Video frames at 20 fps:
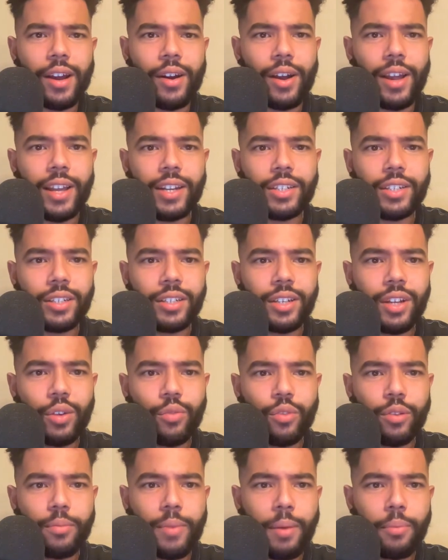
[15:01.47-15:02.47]
I actually don't
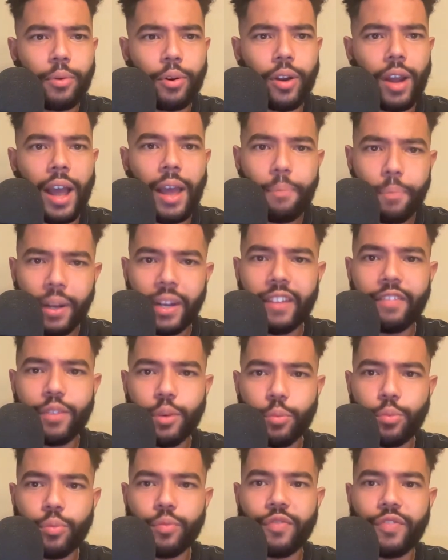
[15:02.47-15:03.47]
remember. I believe
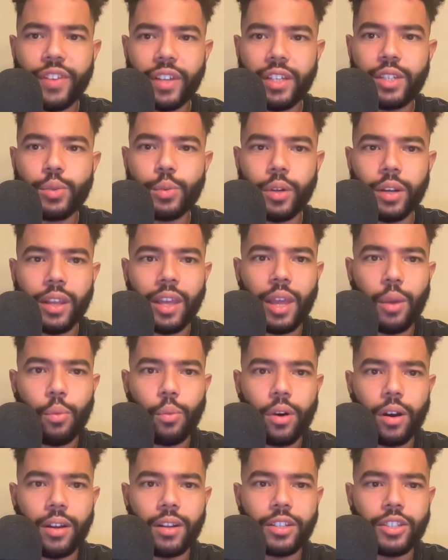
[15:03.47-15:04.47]
the Phillies won game
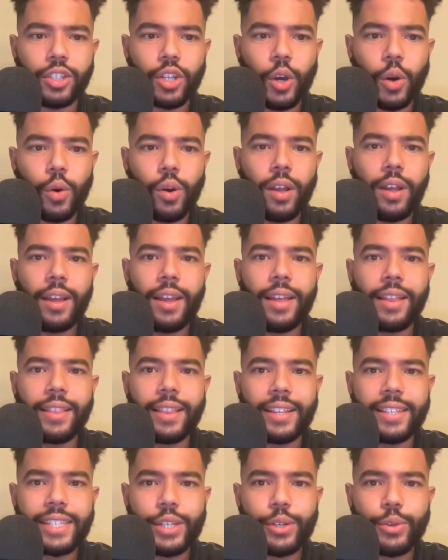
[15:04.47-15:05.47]
one. So the
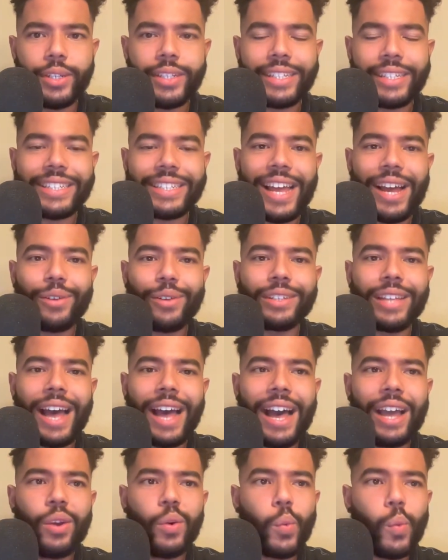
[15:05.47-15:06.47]
series is now
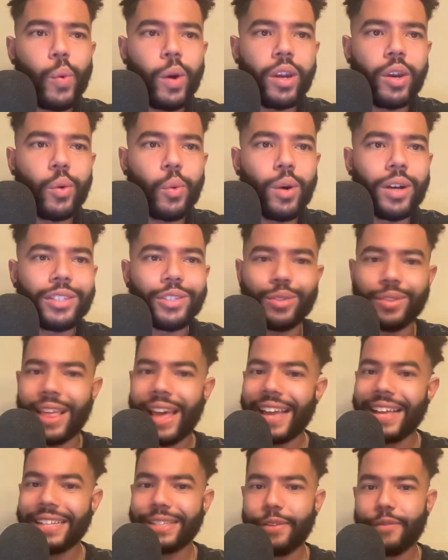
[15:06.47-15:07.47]
tied one to one. So that
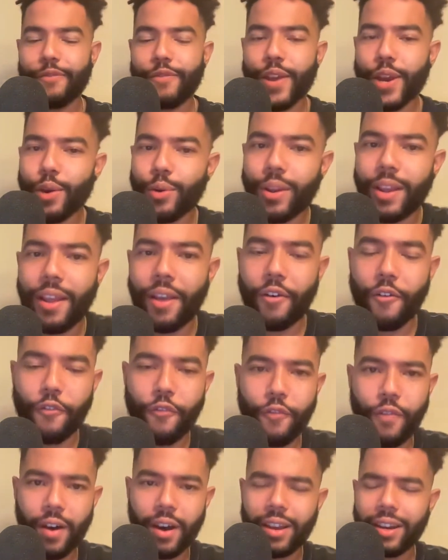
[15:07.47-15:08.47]
is a very
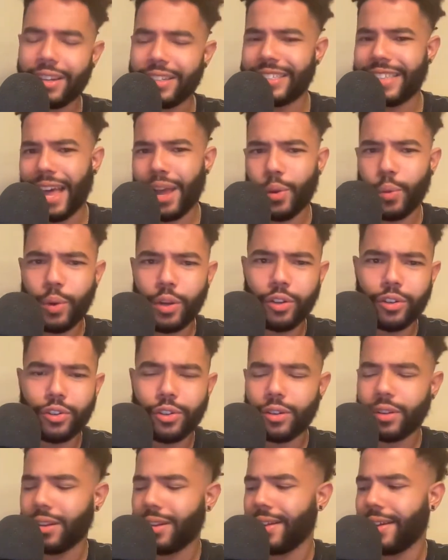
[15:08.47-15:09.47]
fun Zack
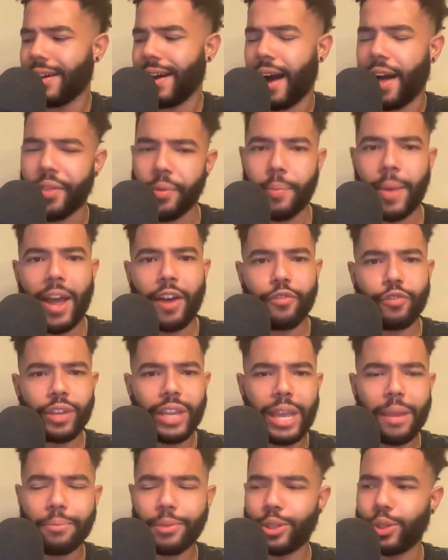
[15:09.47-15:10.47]
Wheeler on the mound for
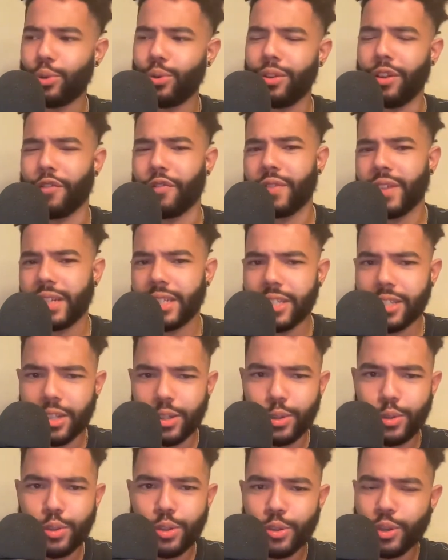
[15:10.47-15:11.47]
game two, and the Phillies
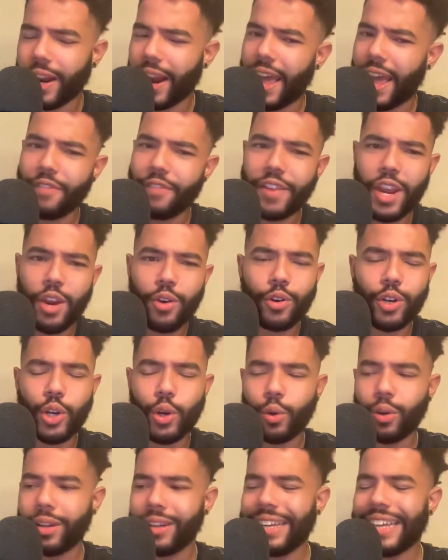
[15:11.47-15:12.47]
lose. They're going to have Aaron
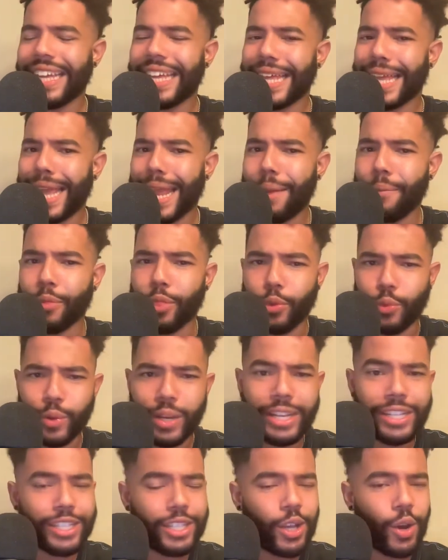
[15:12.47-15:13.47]
Nola in game
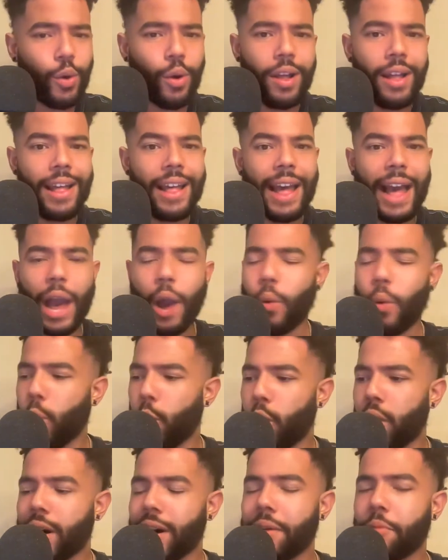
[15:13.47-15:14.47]
three. So I
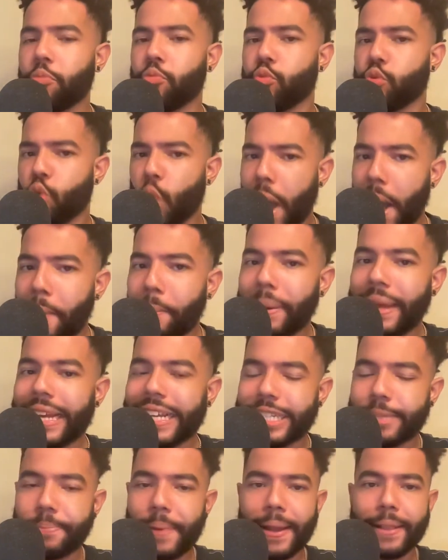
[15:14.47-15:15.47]
would probably
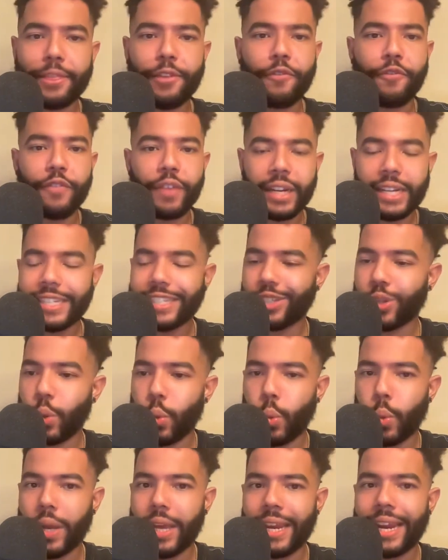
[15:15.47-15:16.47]
expect the Phillies to
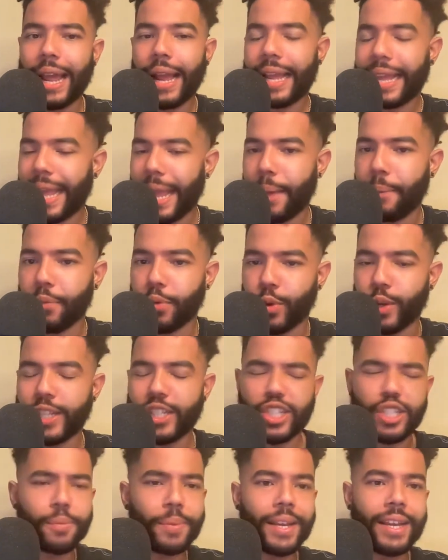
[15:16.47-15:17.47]
win game three
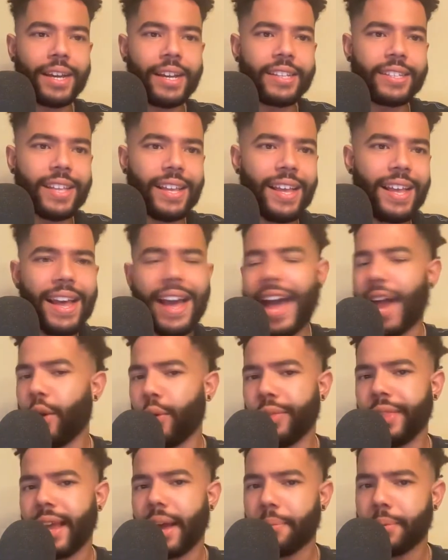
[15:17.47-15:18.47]
just because I don't
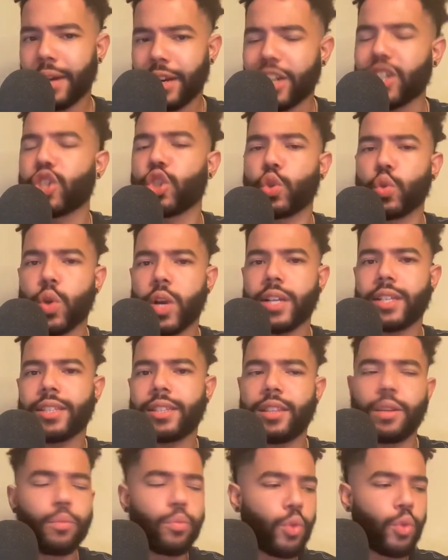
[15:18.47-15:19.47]
think I'm going to trust
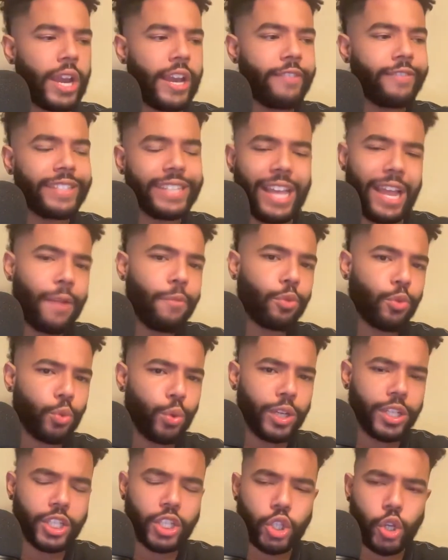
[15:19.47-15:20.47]
the Braves game three
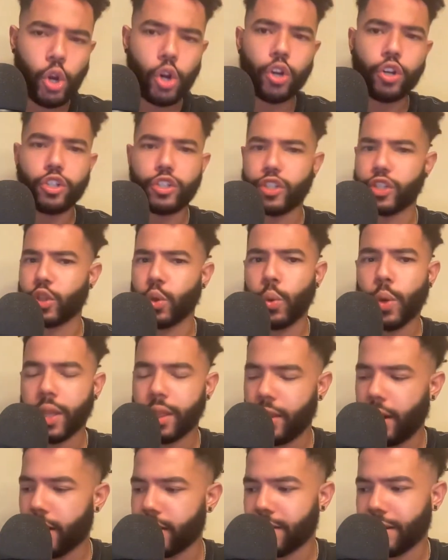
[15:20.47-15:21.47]
starter. Just quick
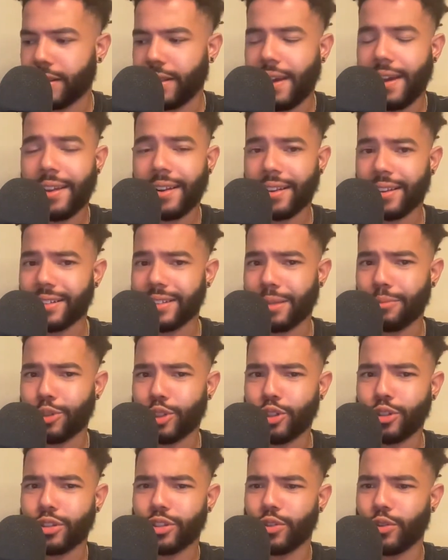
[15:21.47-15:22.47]
thoughts on that because I'm
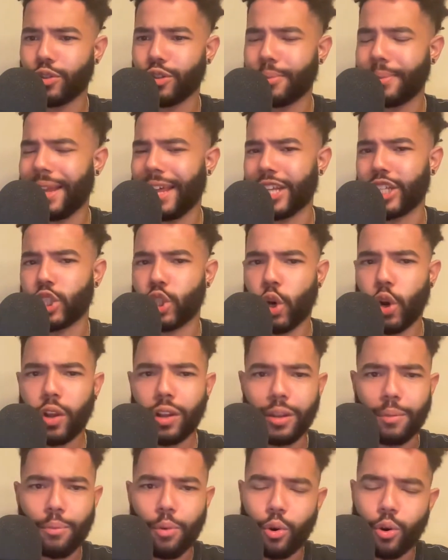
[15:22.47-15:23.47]
sure it's going to be like
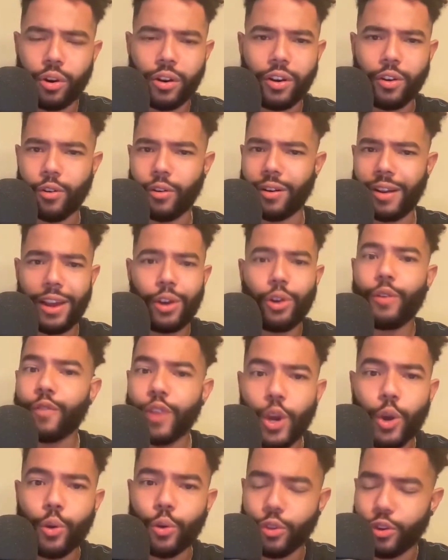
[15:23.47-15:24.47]
Charlie Morton or I don't even
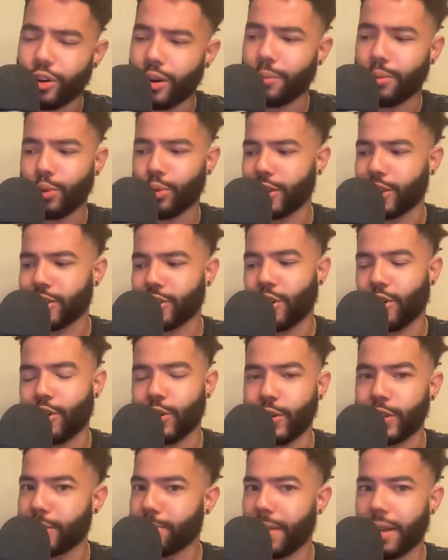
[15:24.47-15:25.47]
know who their number three starter
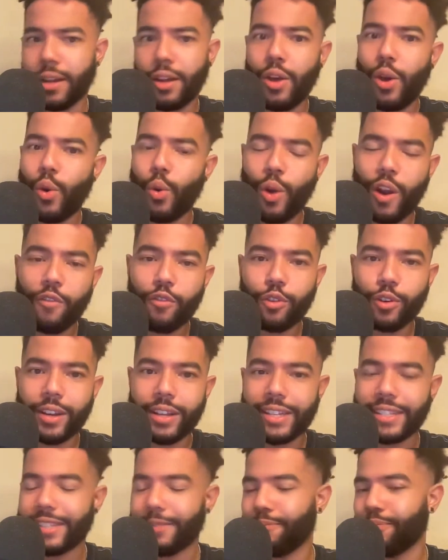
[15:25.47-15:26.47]
is, but whoever it
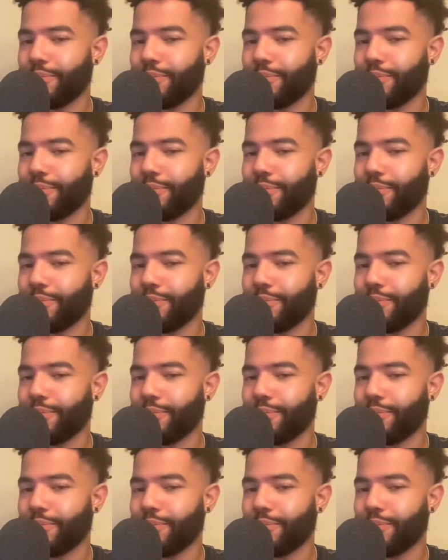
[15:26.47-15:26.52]
is,